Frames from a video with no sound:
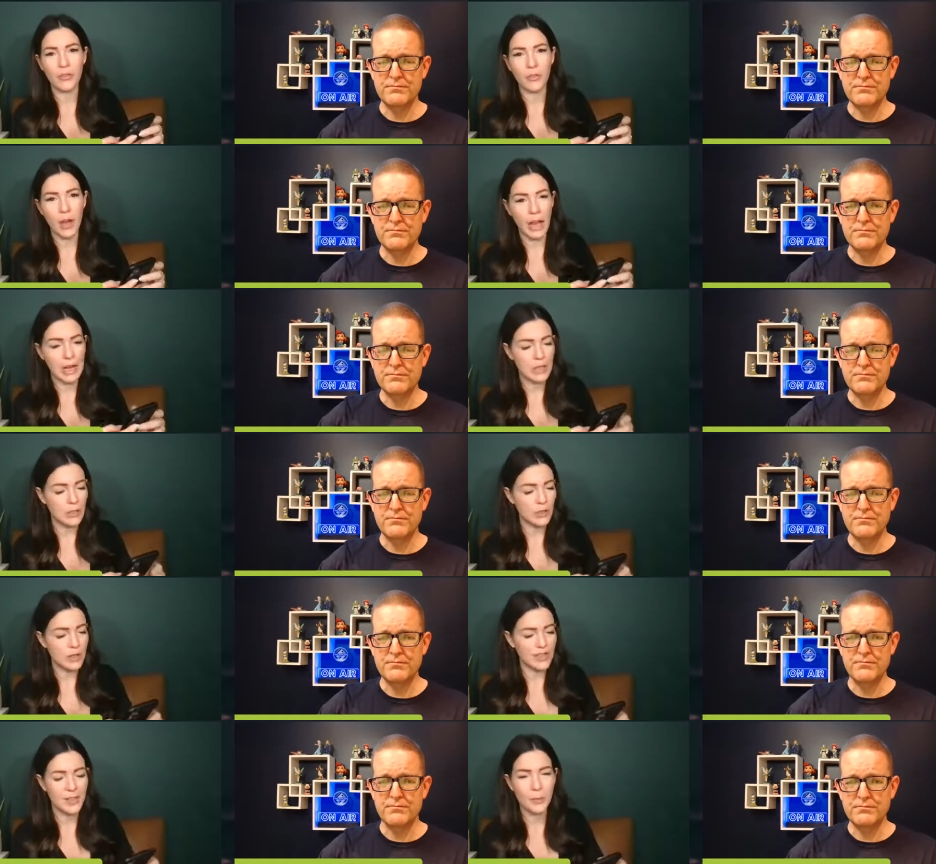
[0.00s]
Speaker 1: of
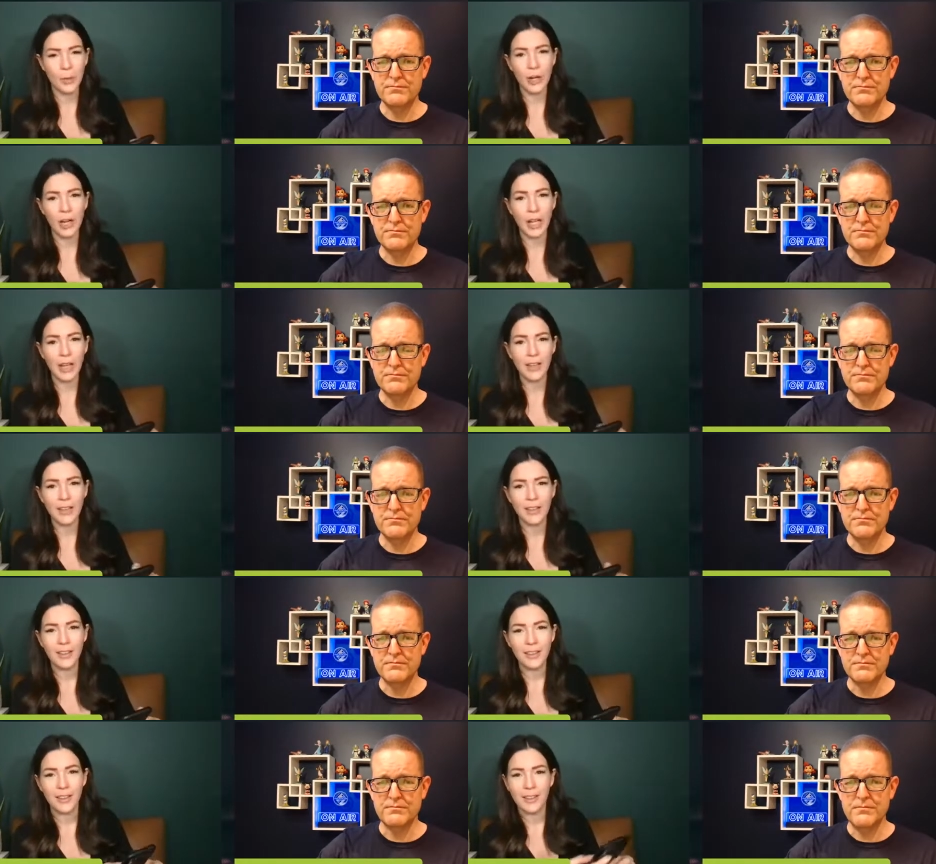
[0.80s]
gratitude this
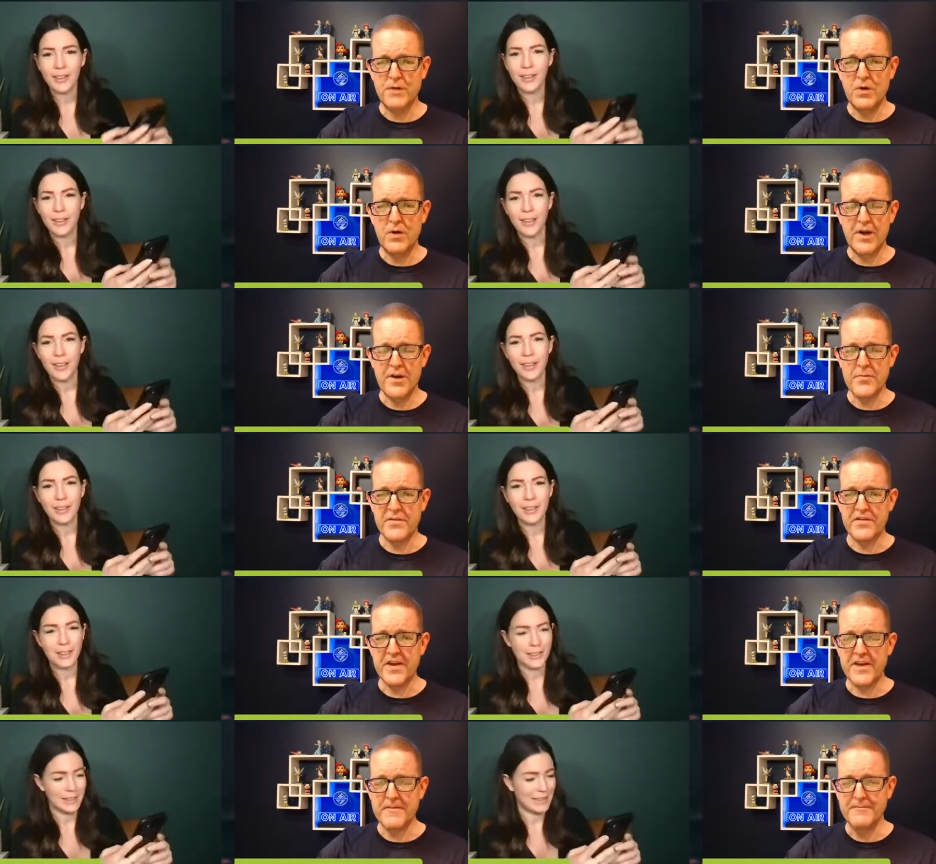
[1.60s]
morning?
Speaker 2: Oh,
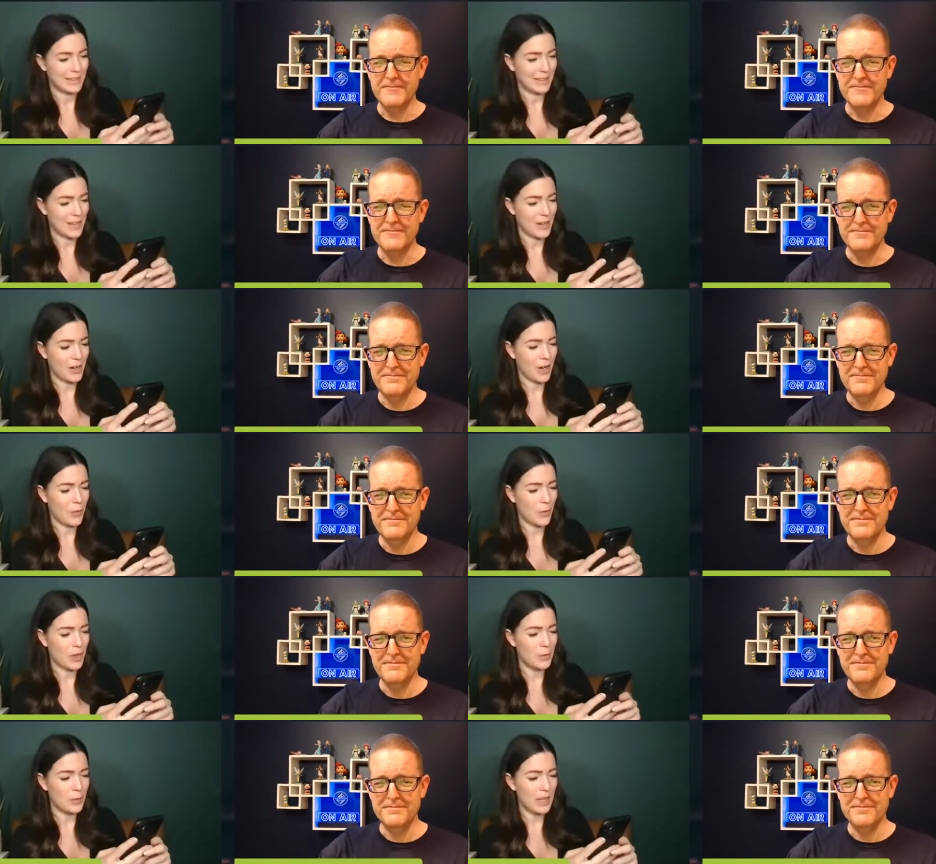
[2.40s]
100%.
Speaker 1: All
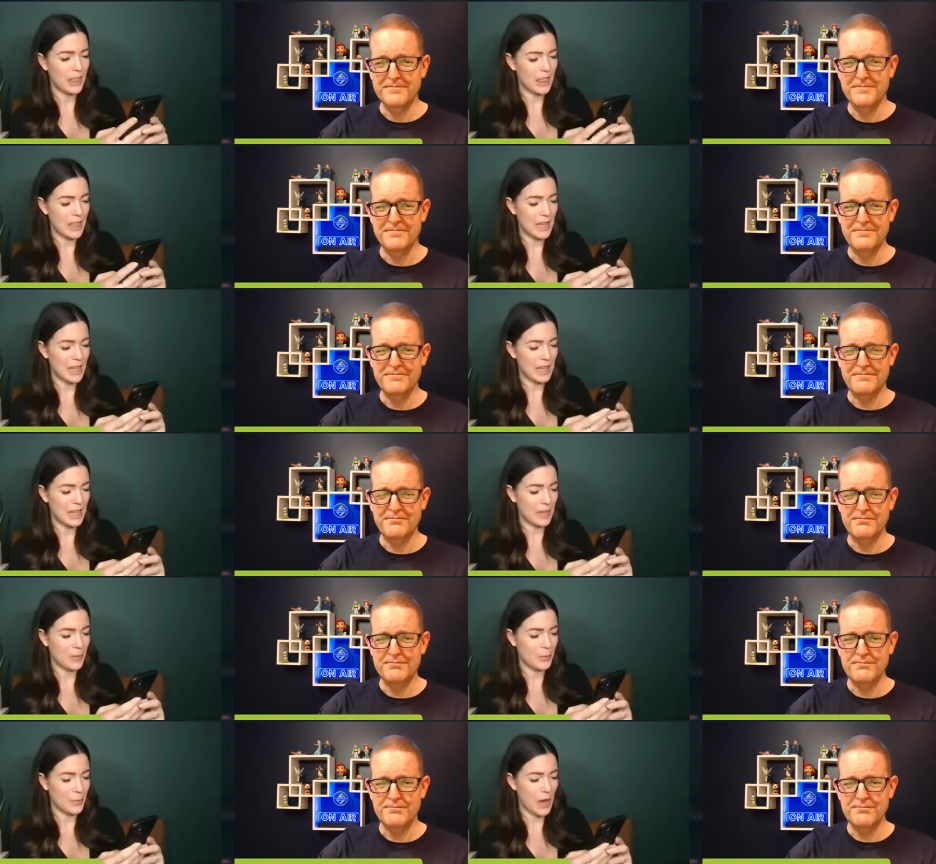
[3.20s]
right. What are we
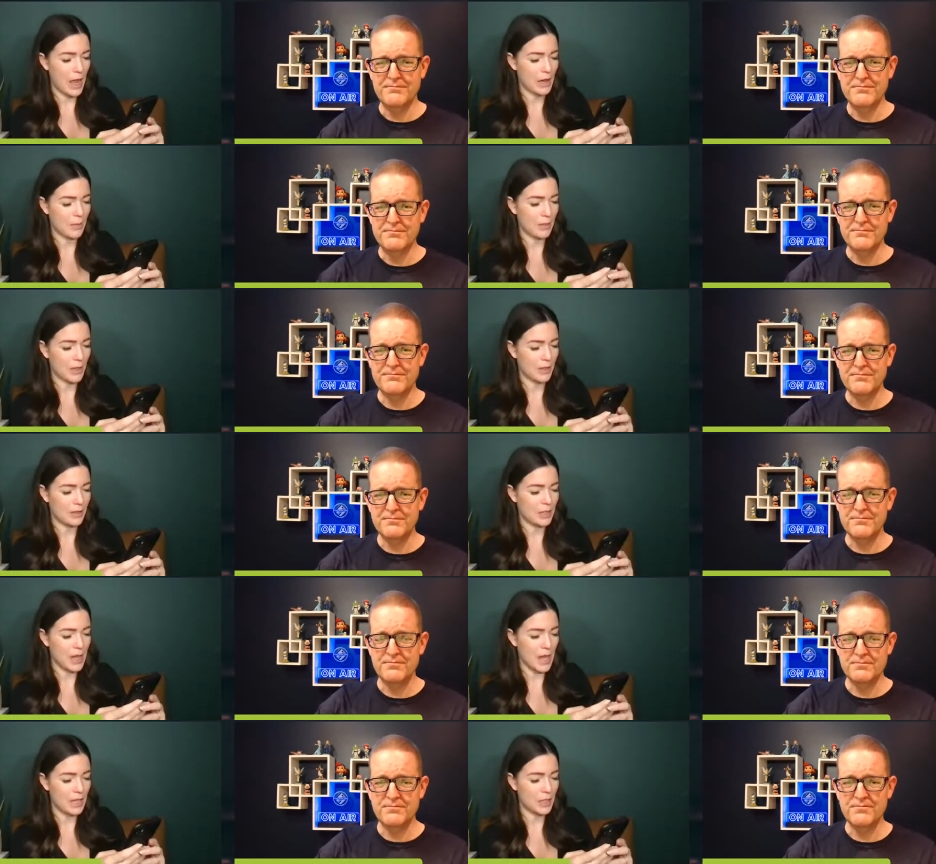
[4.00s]
thinking, Brad? I'm
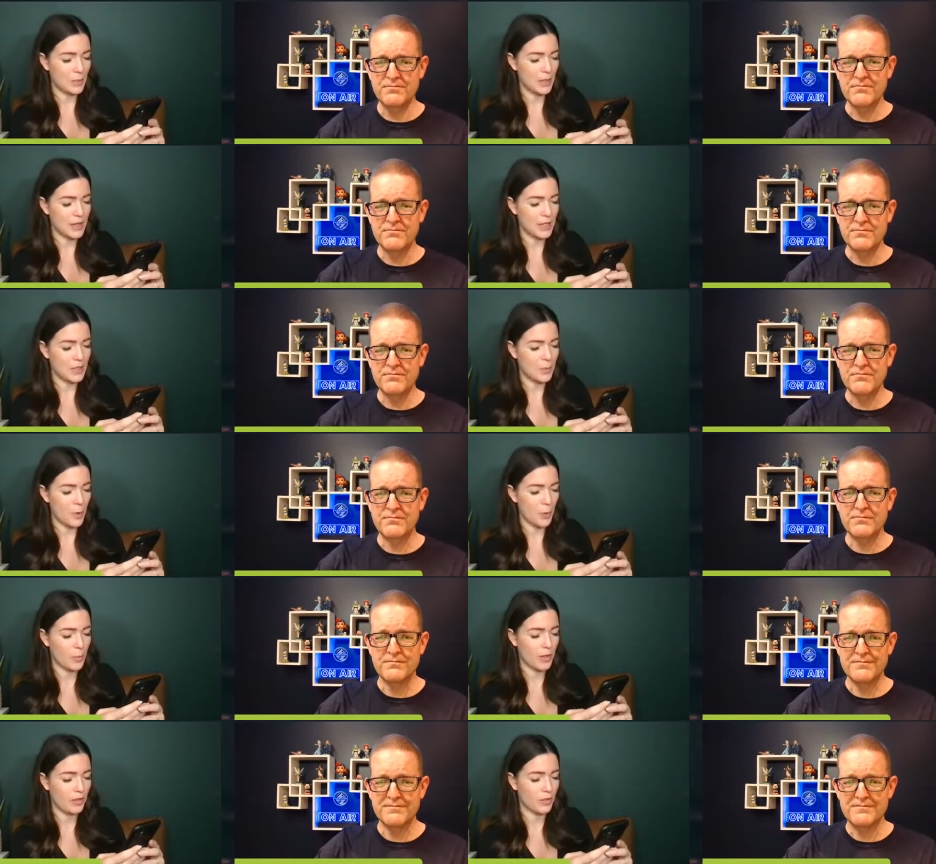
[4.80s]
going to document this
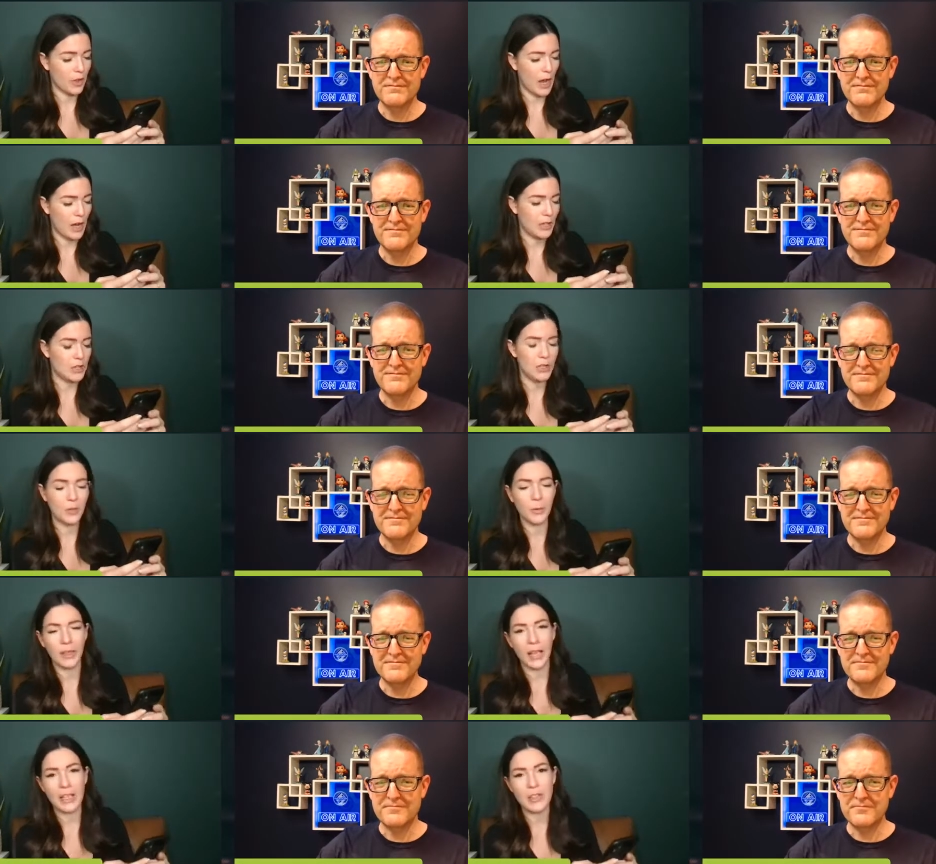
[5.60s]
moment of
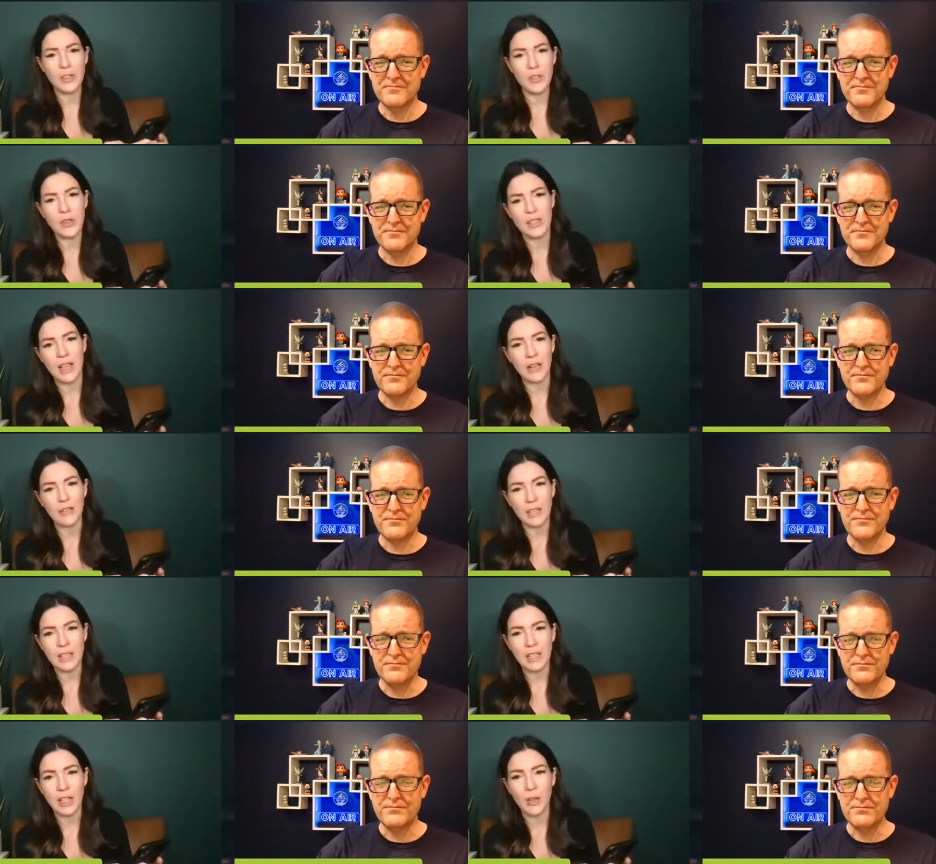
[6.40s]
gratitude. We like to do this
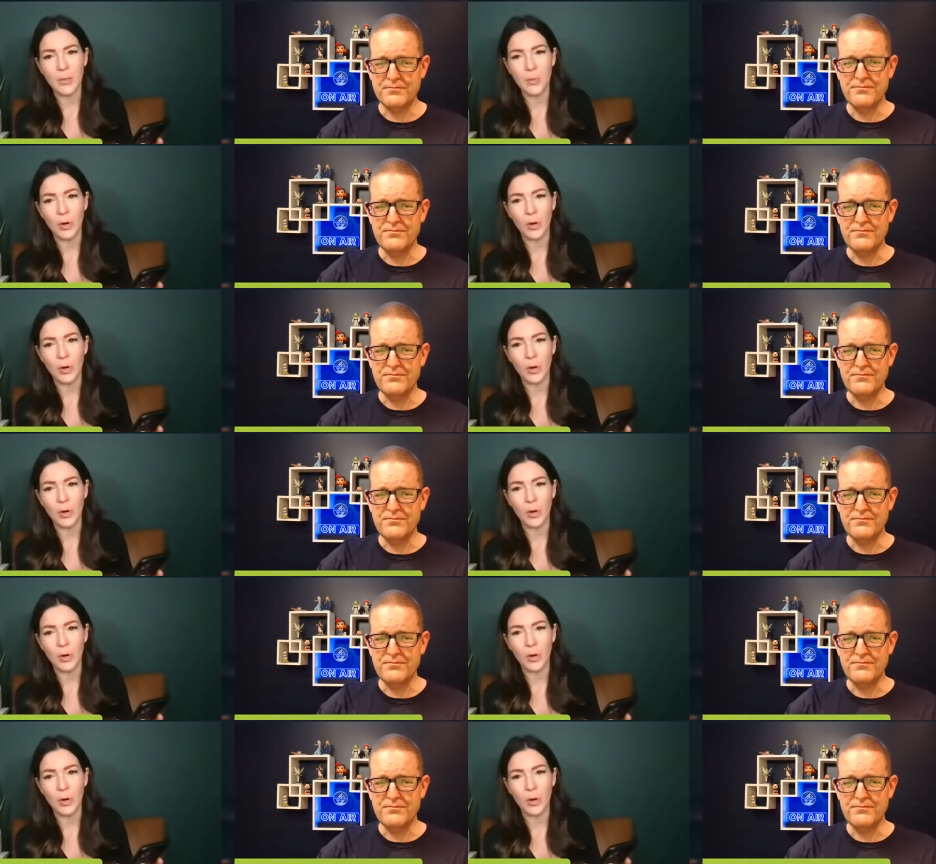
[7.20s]
every single